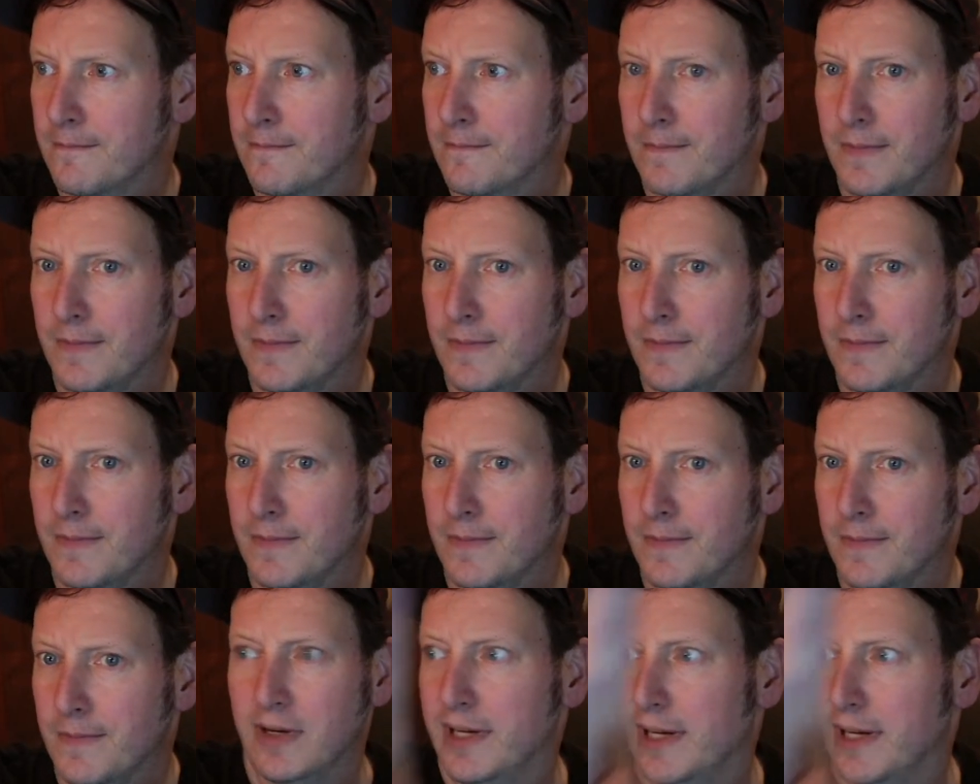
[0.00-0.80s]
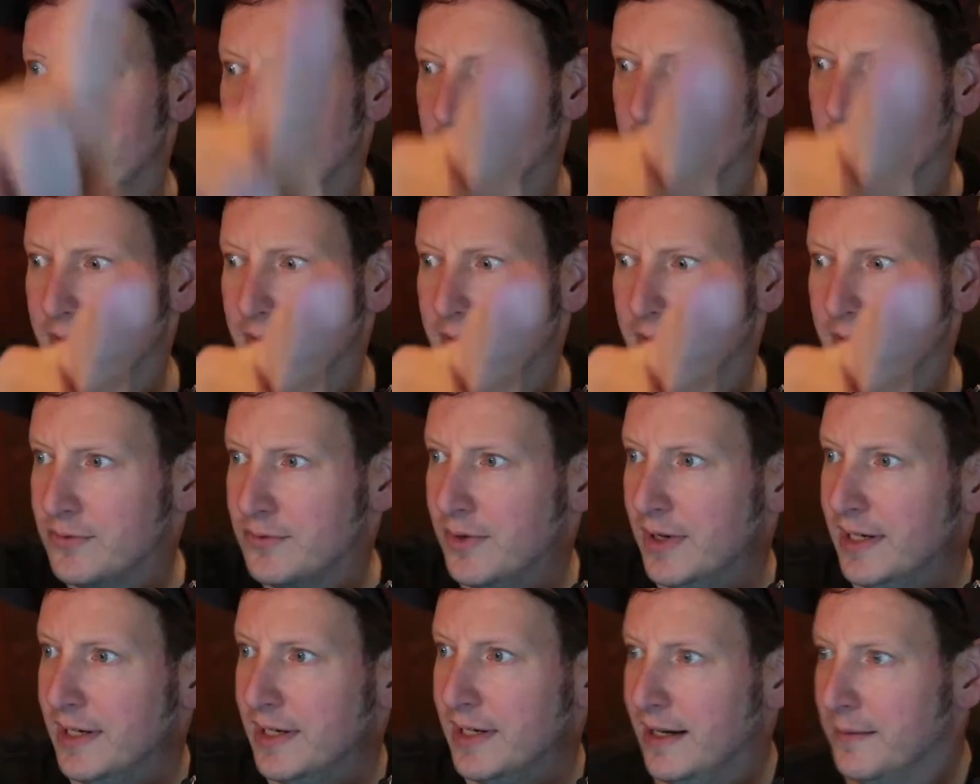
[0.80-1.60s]
That's wrong camera. That's right
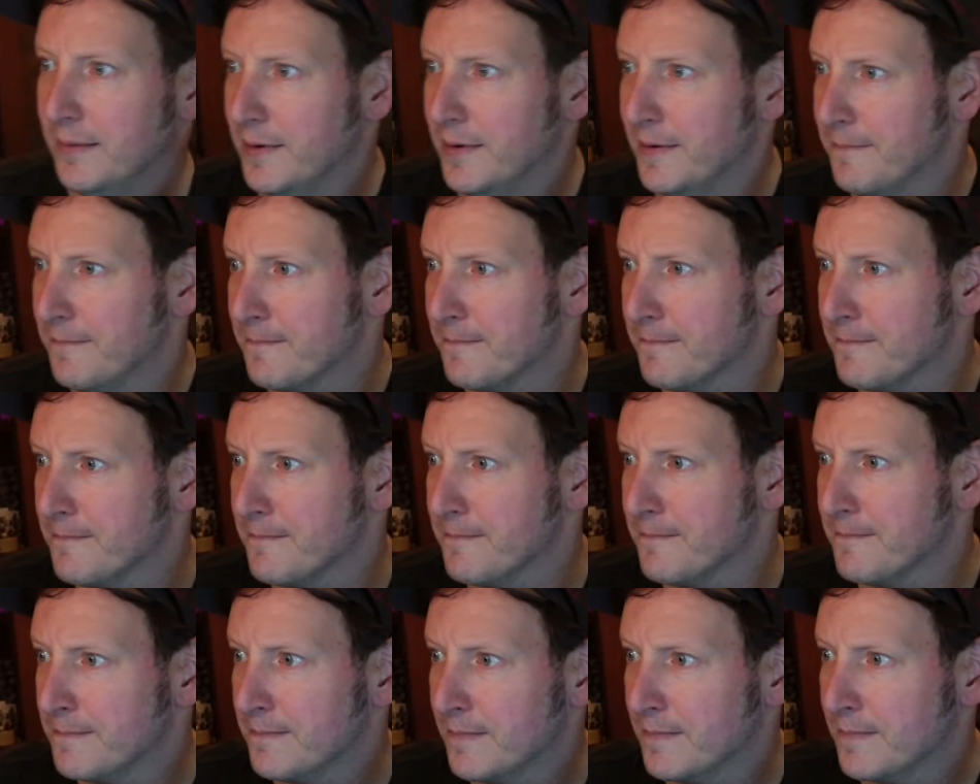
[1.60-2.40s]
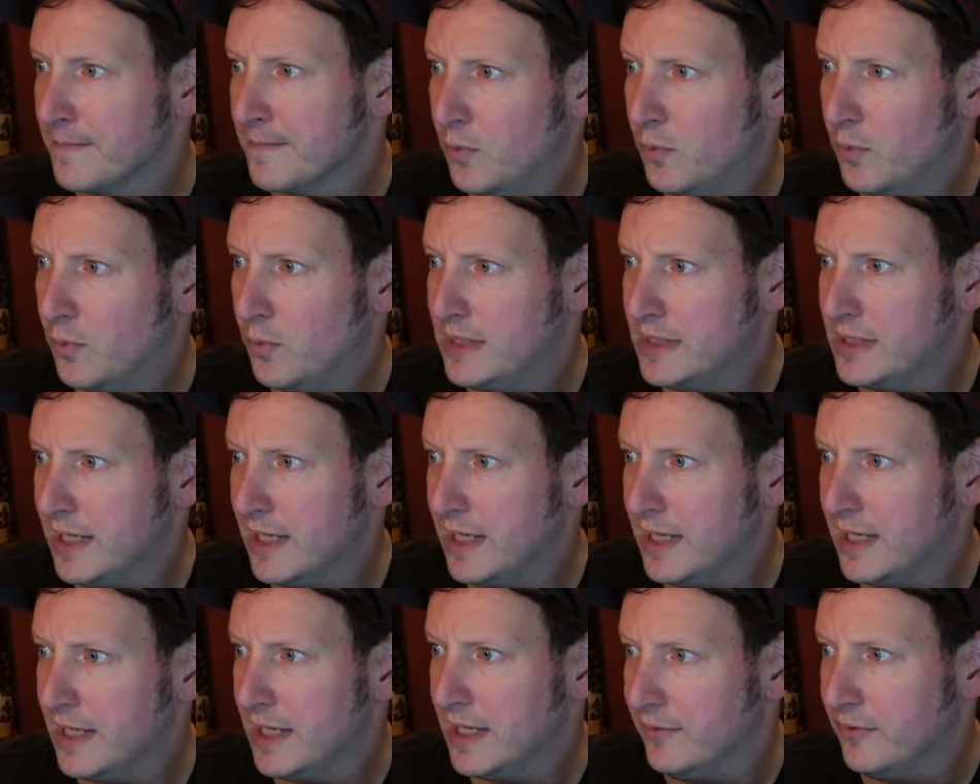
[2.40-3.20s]
camera. 1
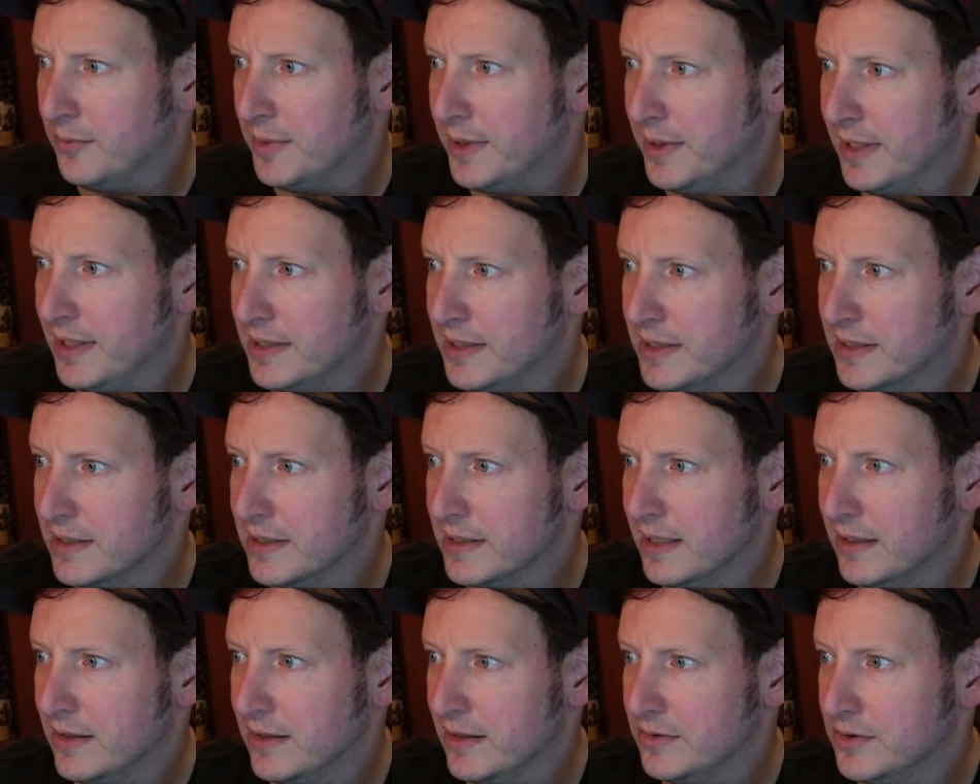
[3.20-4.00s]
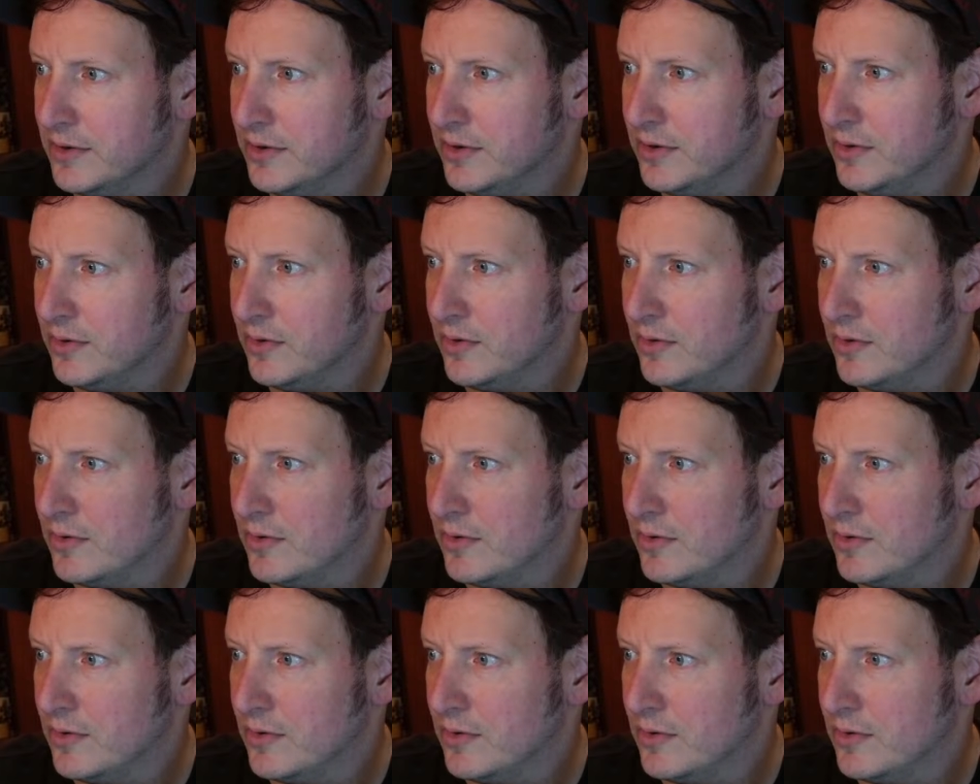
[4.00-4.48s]
second, everybody. I just got to go to...